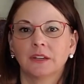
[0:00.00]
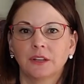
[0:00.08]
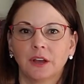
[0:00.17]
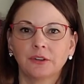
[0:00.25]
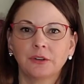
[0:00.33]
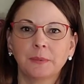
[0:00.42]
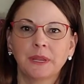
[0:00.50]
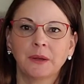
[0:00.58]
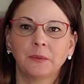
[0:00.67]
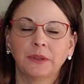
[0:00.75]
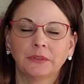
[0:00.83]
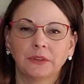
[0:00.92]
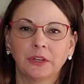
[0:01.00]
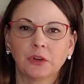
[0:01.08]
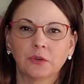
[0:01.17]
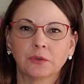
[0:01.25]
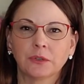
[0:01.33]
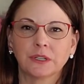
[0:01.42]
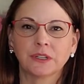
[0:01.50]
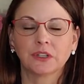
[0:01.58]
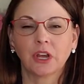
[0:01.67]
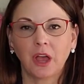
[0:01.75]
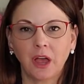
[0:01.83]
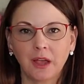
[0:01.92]
Dr. Penny Wilson here to
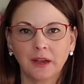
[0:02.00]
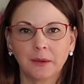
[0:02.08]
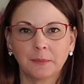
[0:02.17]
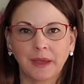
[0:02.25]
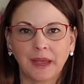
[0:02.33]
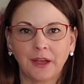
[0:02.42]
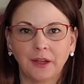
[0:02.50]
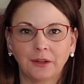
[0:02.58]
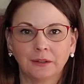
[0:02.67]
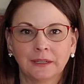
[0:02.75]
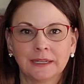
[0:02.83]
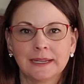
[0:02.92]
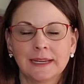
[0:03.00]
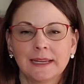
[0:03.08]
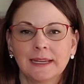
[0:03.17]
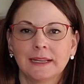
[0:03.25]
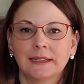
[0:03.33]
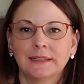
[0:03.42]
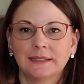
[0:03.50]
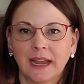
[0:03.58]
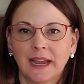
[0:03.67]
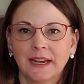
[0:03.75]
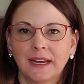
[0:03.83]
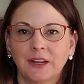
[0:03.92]
talk about
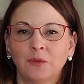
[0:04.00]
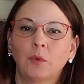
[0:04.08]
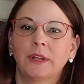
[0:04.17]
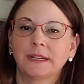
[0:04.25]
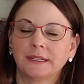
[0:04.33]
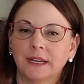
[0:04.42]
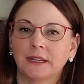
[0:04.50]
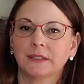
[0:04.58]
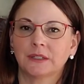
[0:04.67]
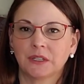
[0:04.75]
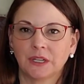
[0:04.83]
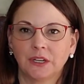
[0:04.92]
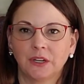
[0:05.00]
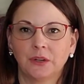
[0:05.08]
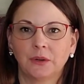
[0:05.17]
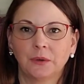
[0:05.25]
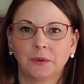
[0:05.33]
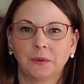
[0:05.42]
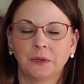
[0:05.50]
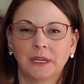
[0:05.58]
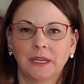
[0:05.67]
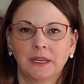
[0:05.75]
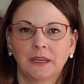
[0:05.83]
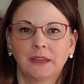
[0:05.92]
dieting and what it does to you
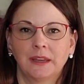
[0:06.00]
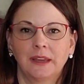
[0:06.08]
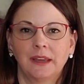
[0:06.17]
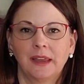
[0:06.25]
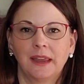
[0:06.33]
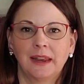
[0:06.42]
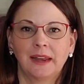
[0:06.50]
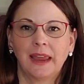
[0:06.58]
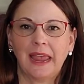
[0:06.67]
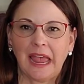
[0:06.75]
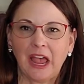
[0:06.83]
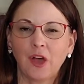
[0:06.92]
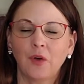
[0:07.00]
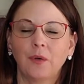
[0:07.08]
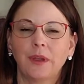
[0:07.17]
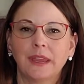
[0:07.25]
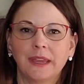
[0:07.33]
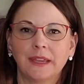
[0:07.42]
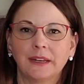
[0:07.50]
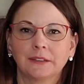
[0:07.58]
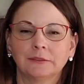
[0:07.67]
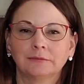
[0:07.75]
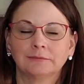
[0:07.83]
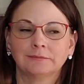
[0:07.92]
and how it
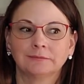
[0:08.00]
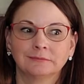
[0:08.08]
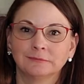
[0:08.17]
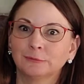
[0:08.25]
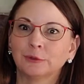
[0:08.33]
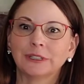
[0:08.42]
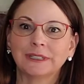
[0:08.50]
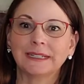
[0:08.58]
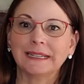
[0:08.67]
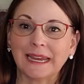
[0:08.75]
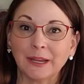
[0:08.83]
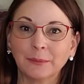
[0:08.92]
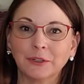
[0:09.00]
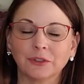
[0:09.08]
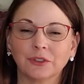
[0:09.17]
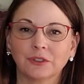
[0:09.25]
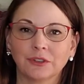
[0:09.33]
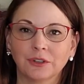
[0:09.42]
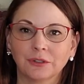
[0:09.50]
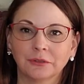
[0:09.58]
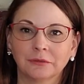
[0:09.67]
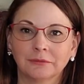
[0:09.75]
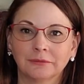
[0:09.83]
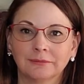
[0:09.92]
really damages you.
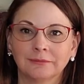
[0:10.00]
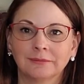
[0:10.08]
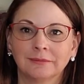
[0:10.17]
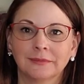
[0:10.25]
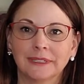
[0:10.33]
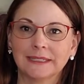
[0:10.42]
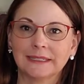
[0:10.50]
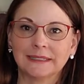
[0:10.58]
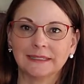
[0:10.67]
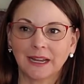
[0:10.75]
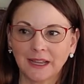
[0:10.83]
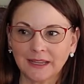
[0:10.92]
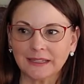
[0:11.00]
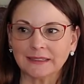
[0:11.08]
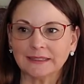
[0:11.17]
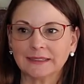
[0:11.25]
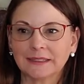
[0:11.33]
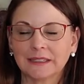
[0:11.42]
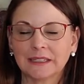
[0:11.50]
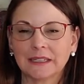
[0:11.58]
It does.